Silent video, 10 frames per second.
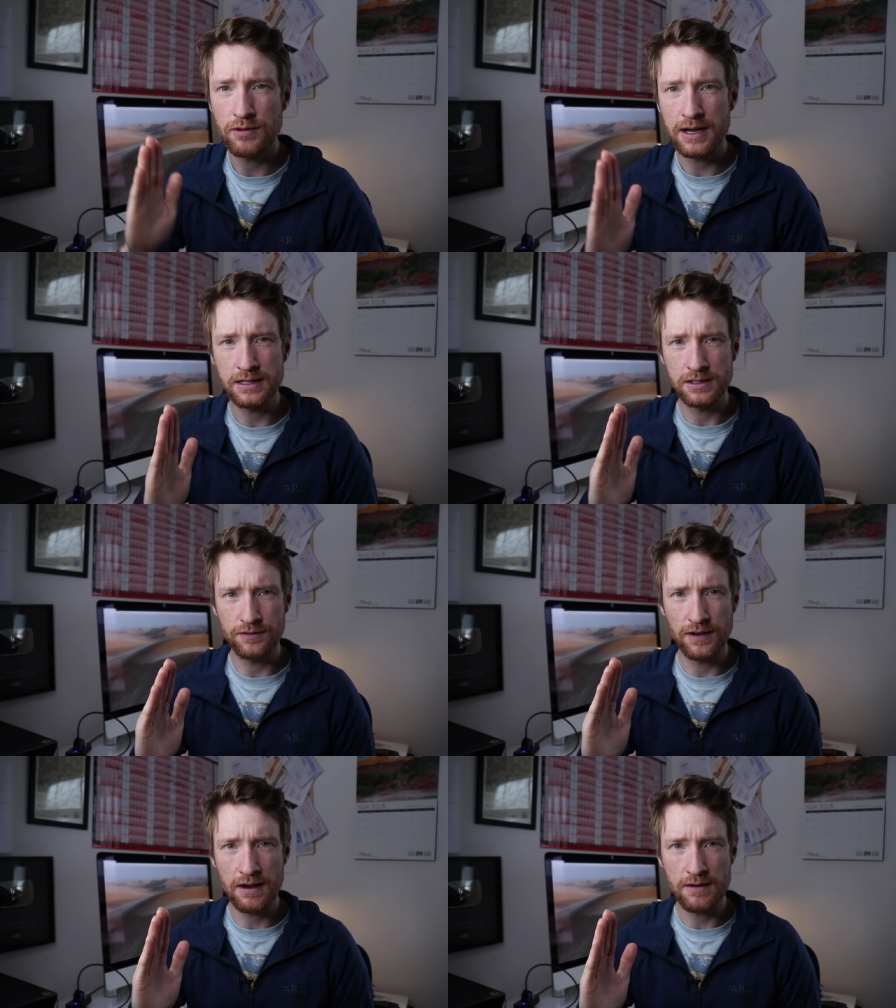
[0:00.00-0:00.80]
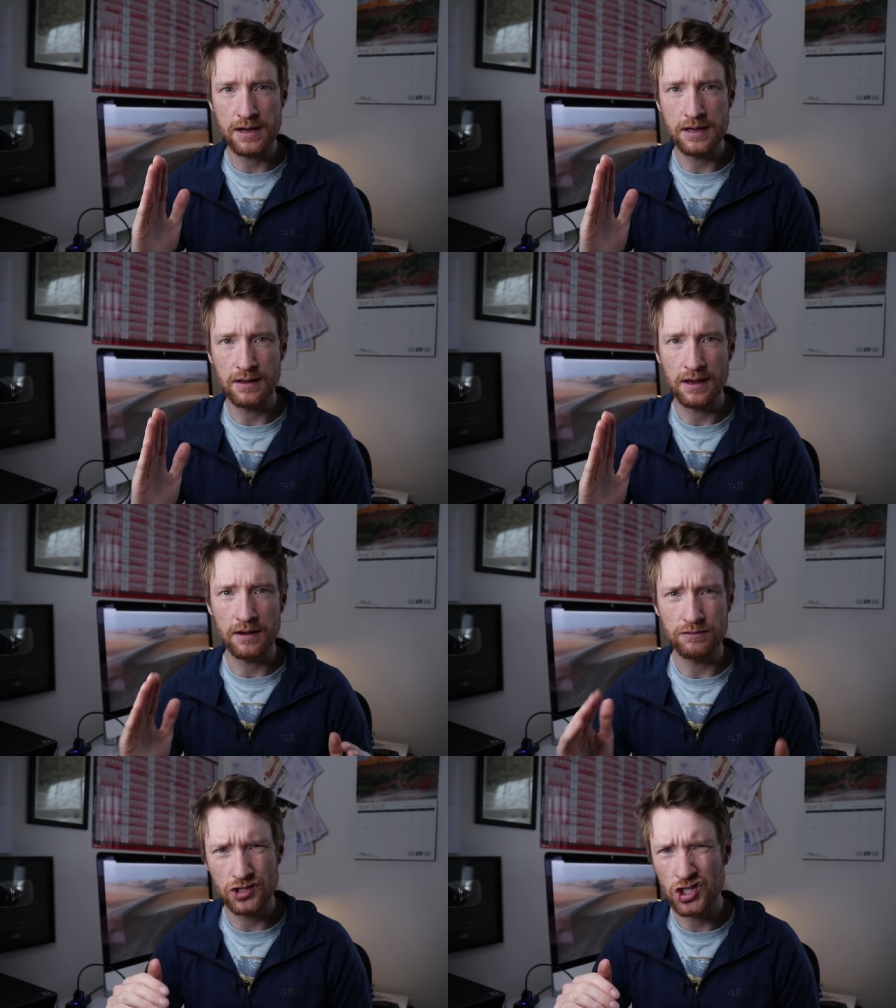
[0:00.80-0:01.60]
terrain is very
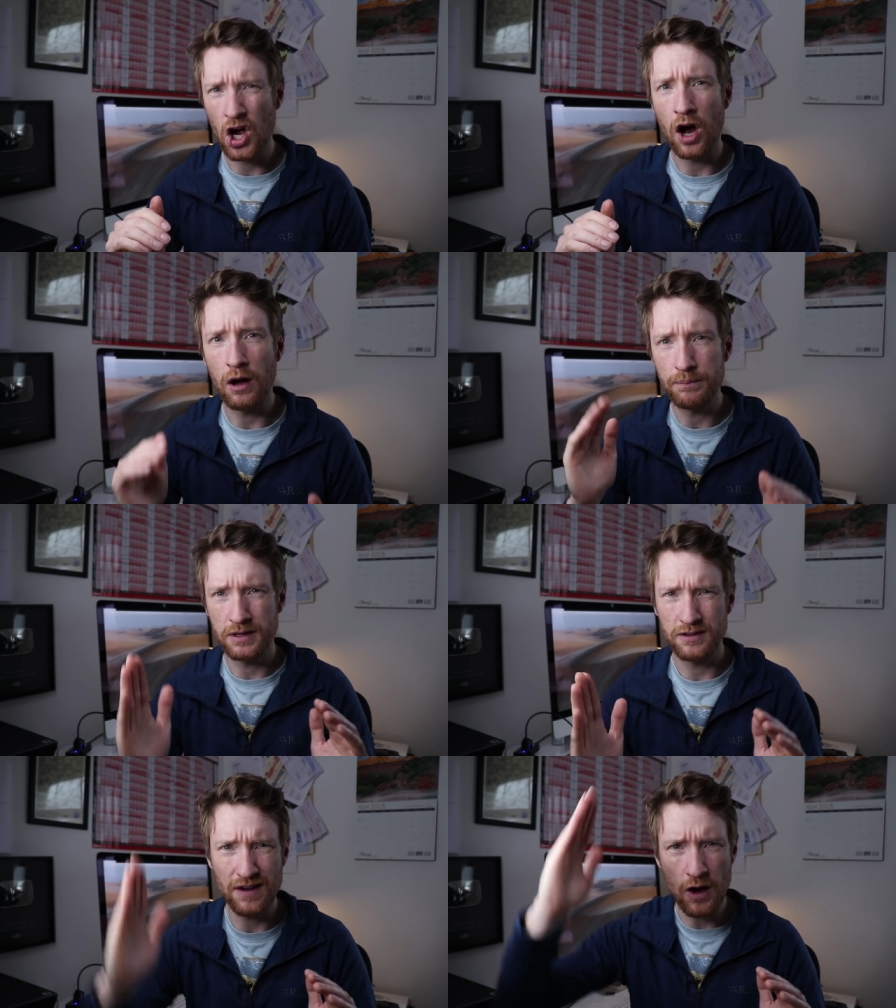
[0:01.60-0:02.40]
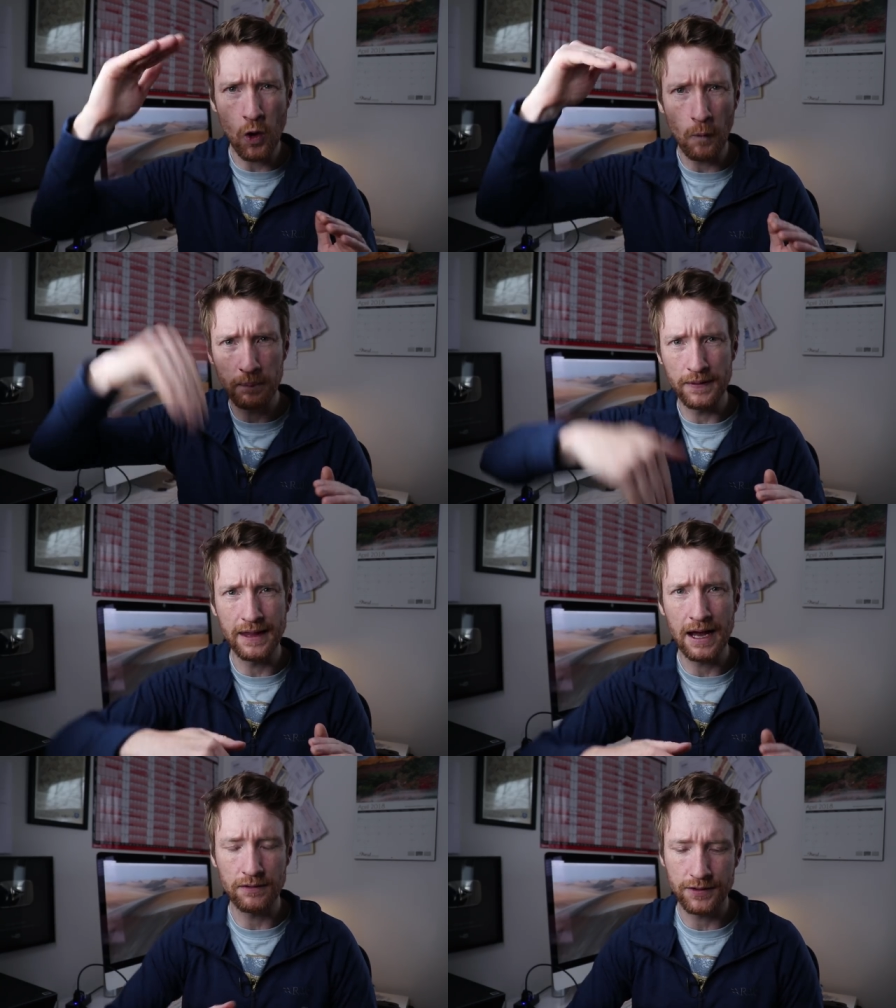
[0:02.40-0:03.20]
kind of sharp, you know, straight up and
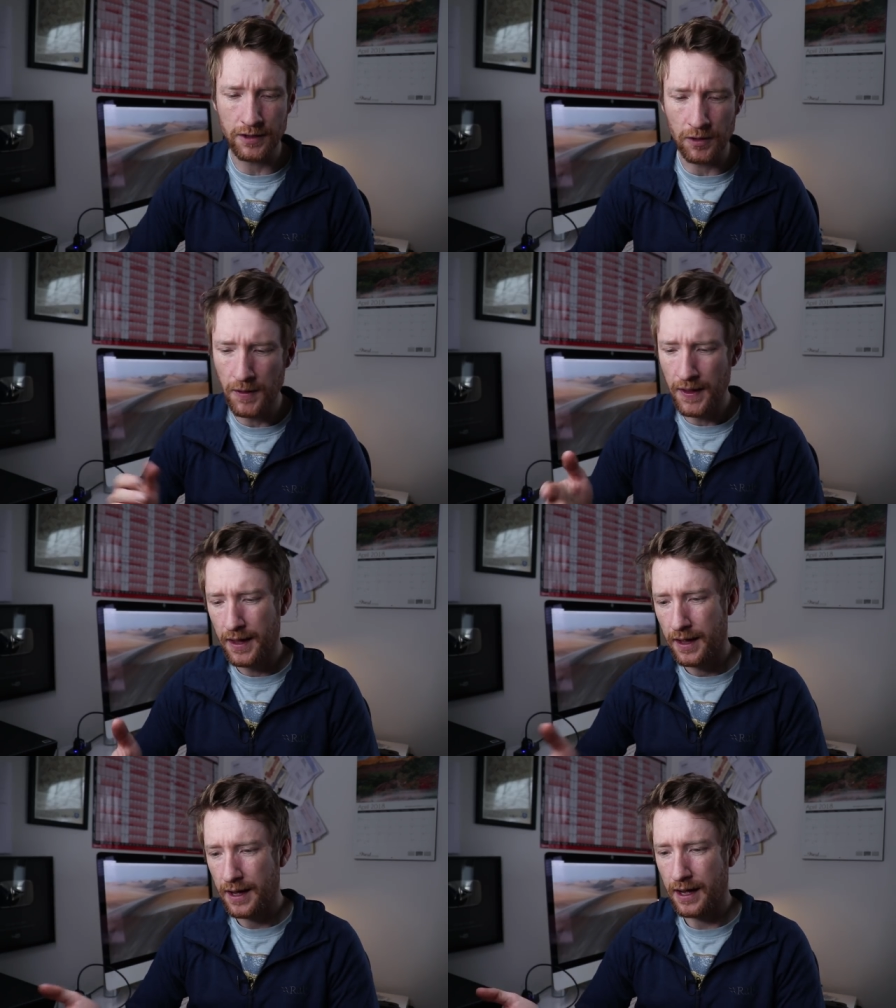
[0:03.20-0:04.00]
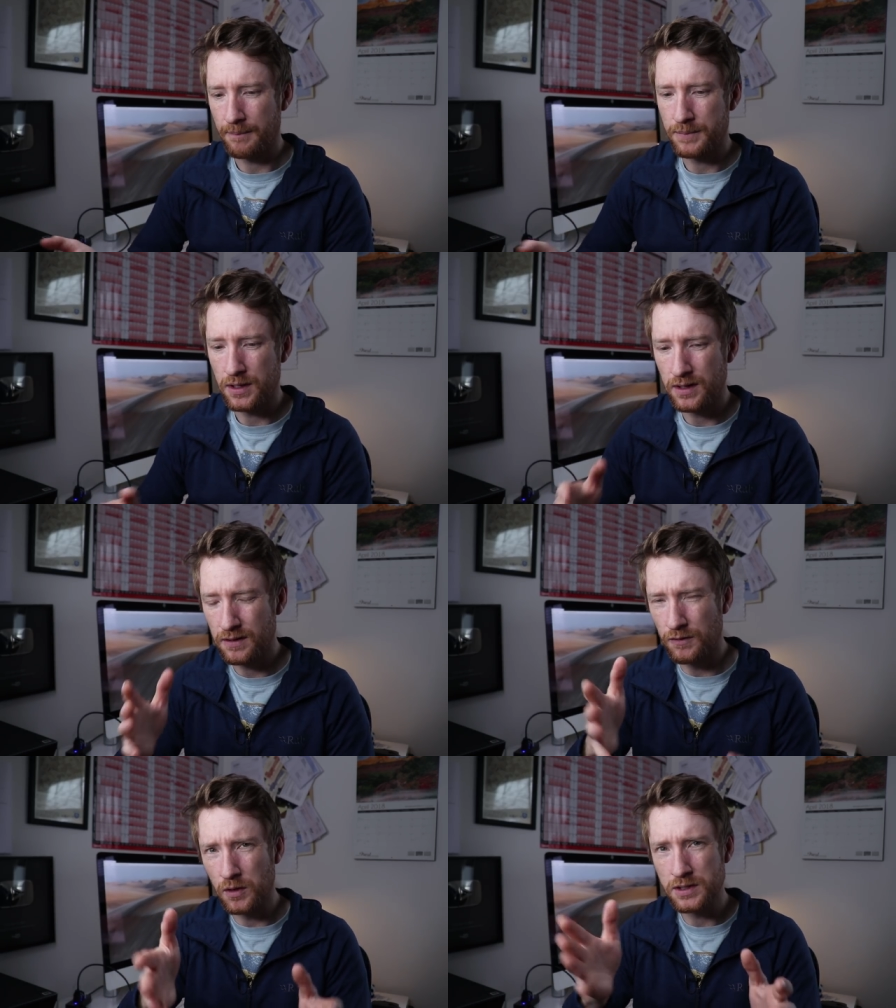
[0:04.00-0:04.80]
down, so um, you,
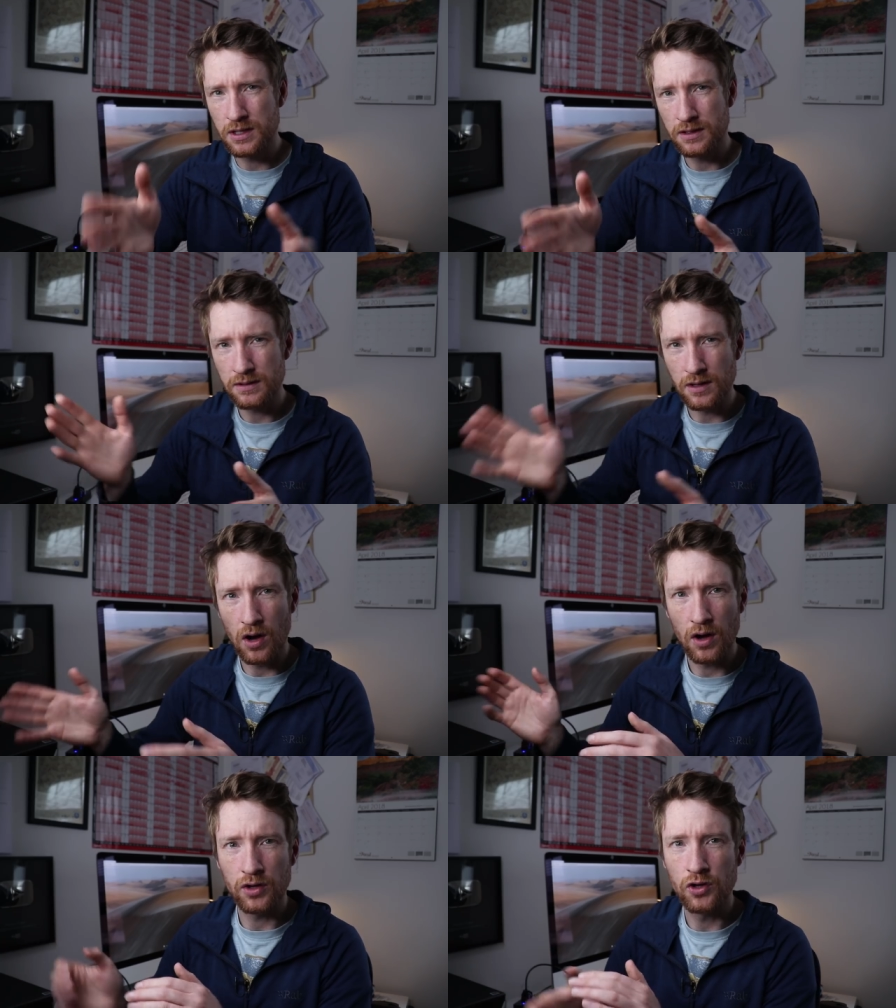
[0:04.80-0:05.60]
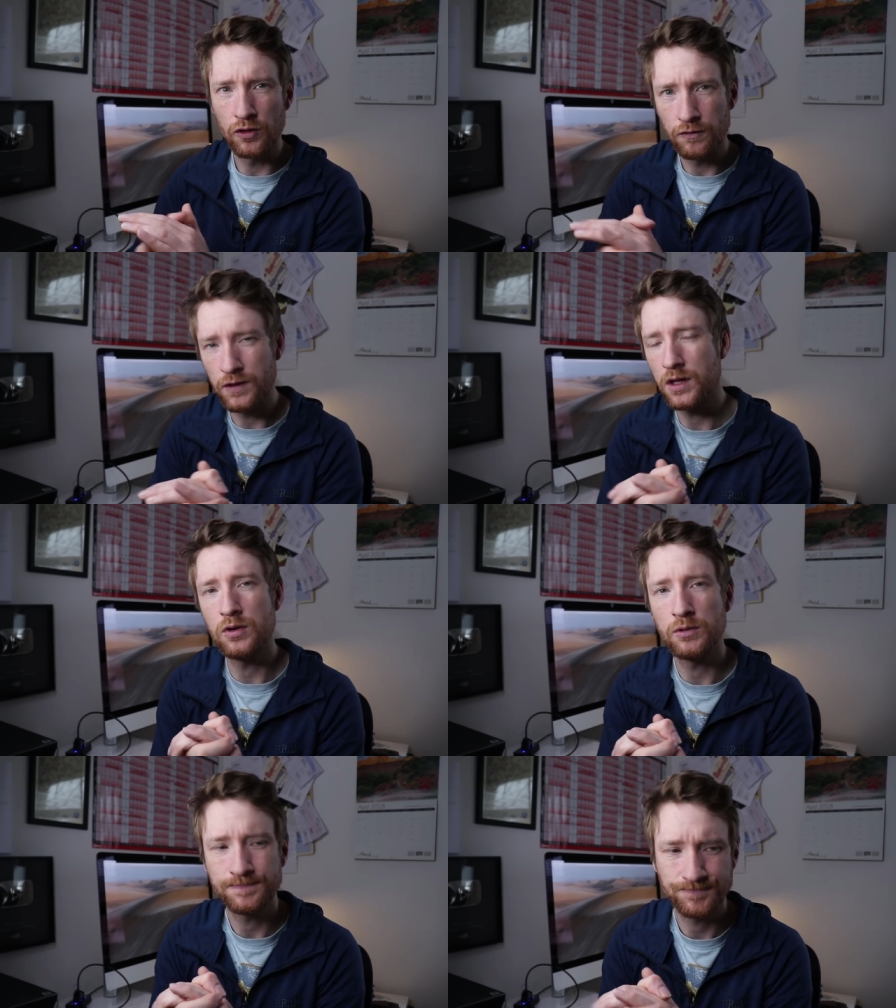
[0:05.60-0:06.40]
you've always got a good
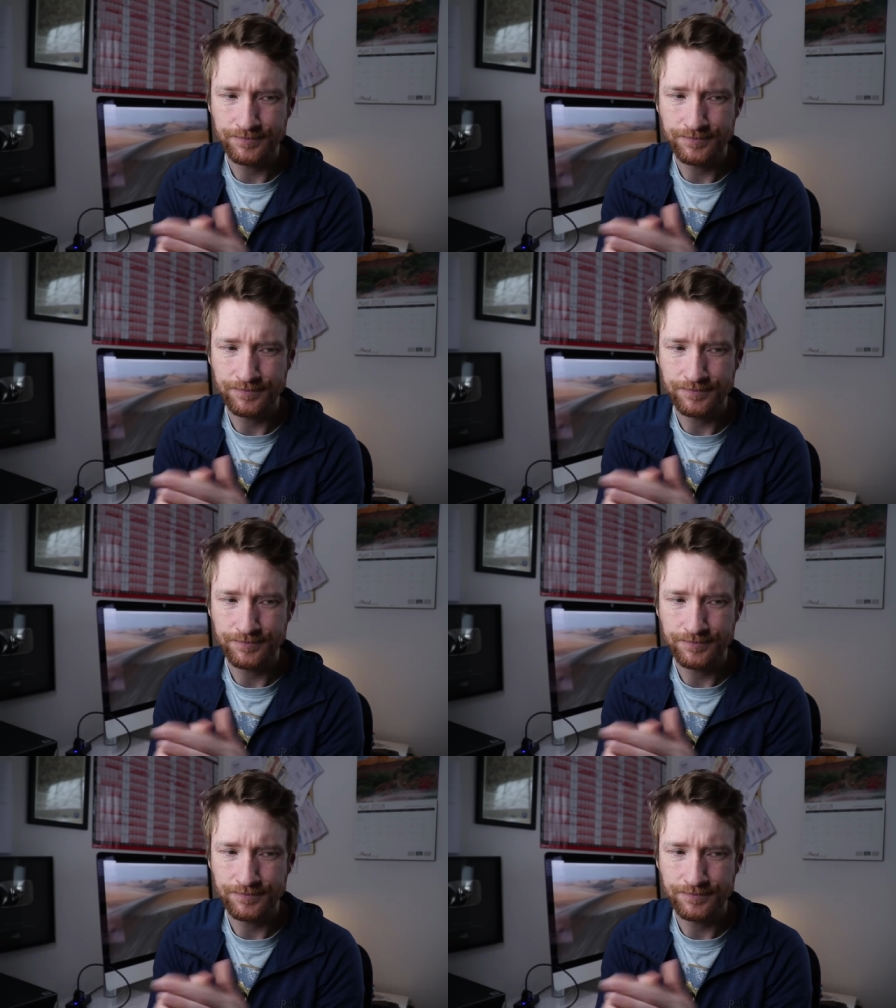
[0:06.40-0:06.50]
view